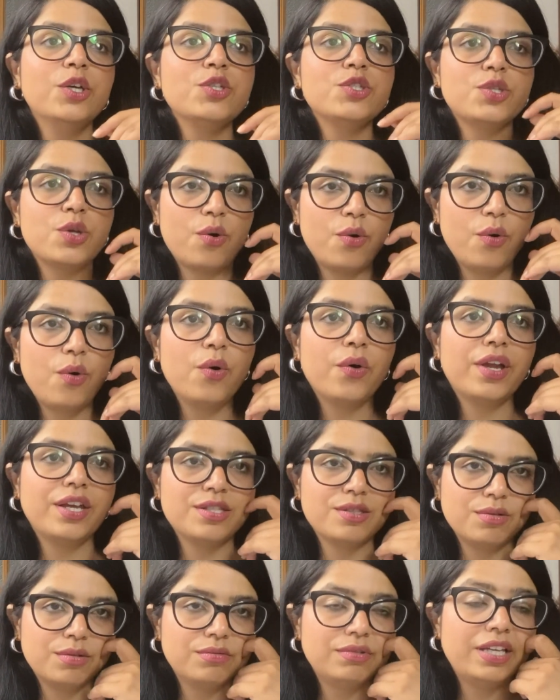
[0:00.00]
So okay,
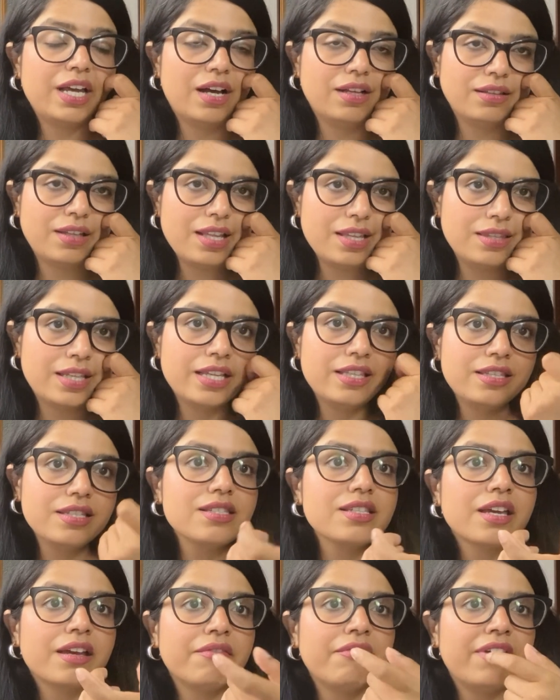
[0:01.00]
so yeah, that
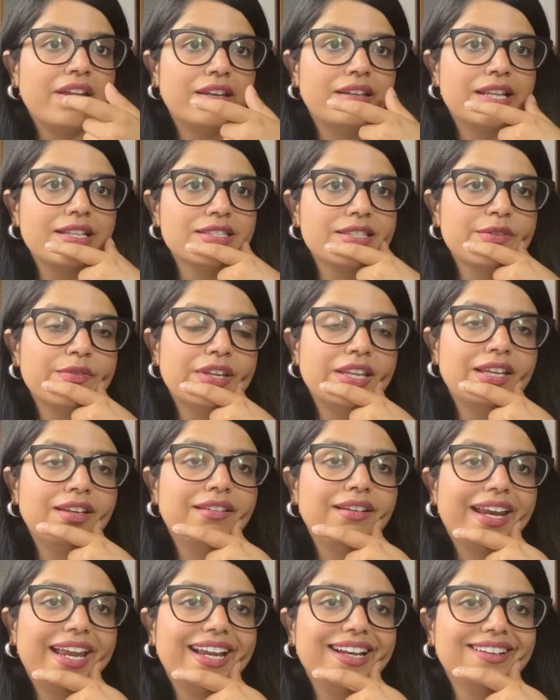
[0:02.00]
is great. That's a very
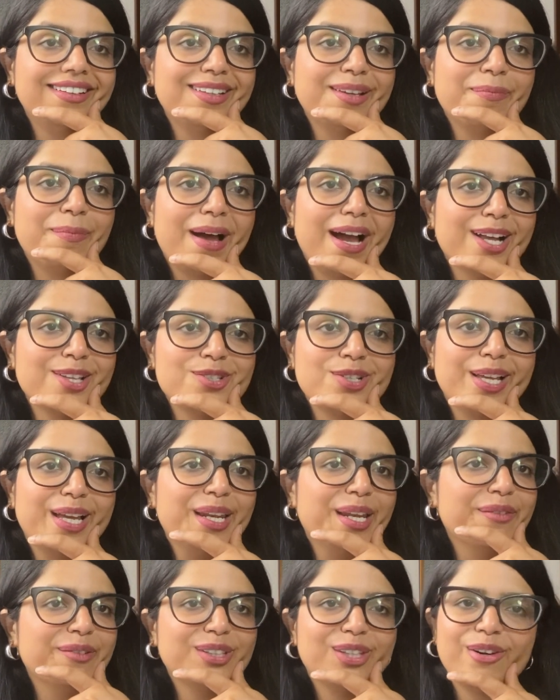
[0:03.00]
great tip. Actually, I
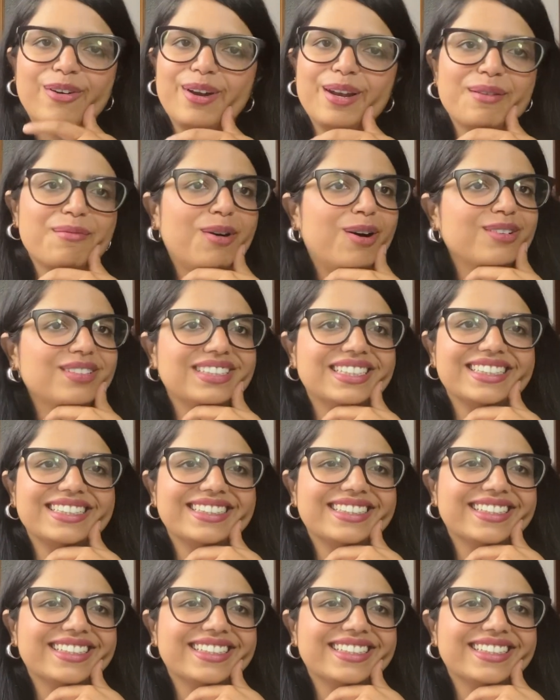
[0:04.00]
never thought about it.